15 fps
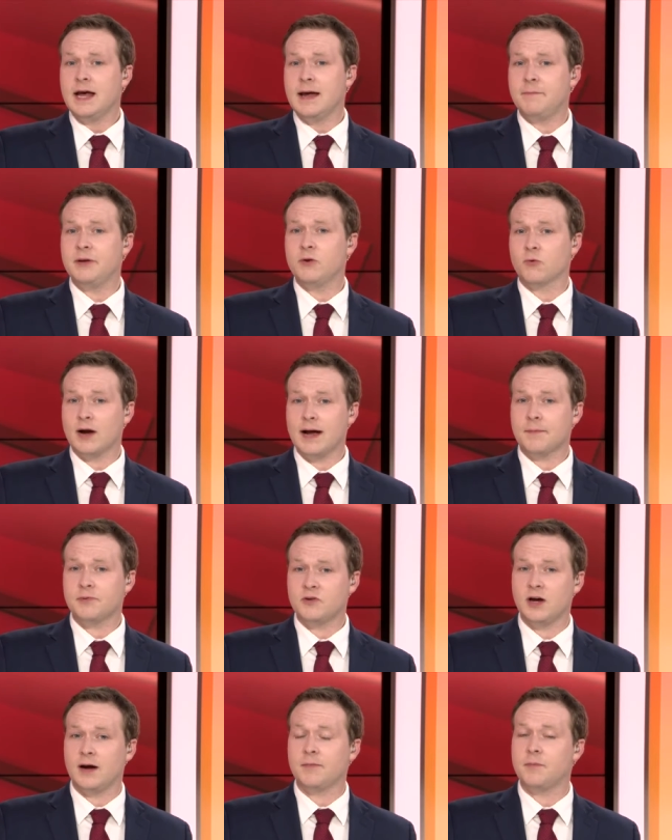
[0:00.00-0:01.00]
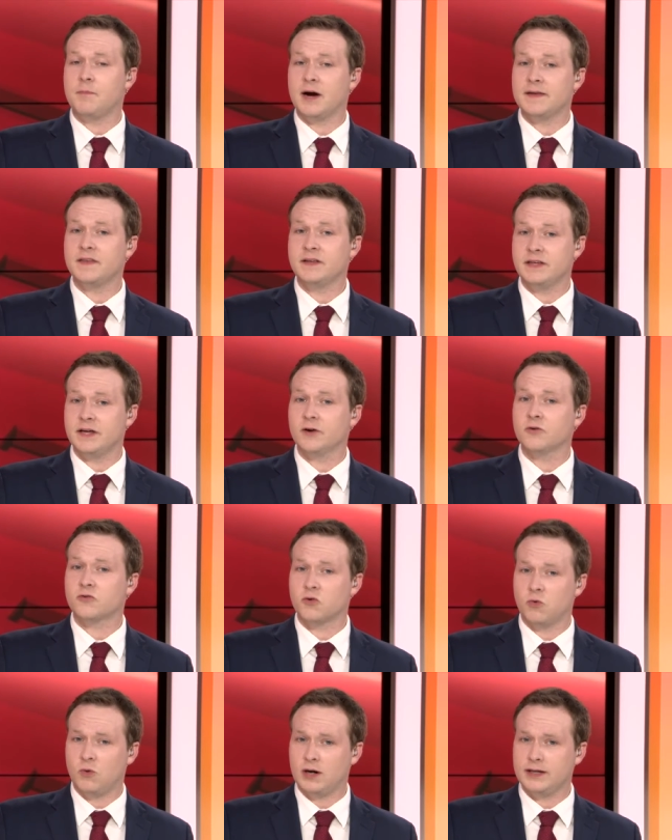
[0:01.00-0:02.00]
and be wrapped up by the year
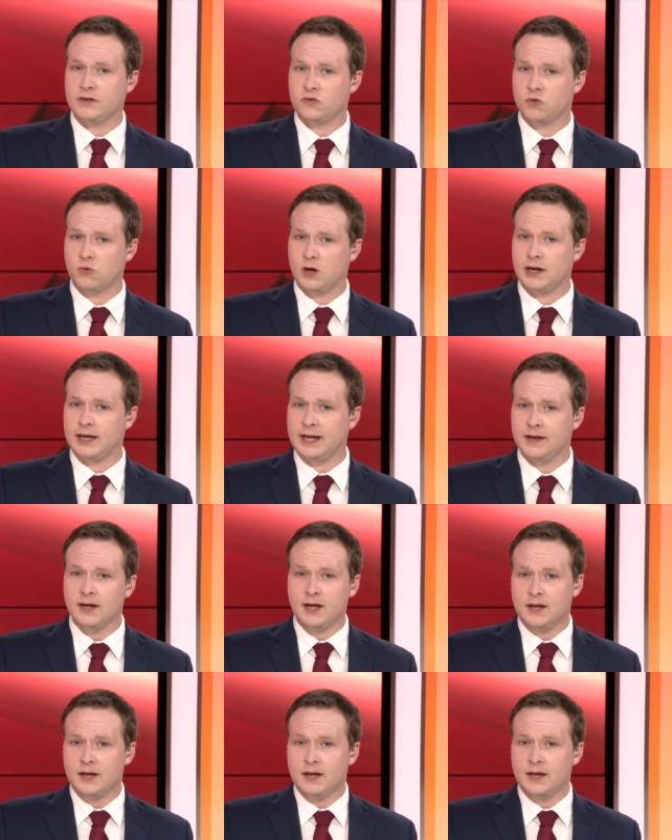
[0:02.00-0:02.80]
2020.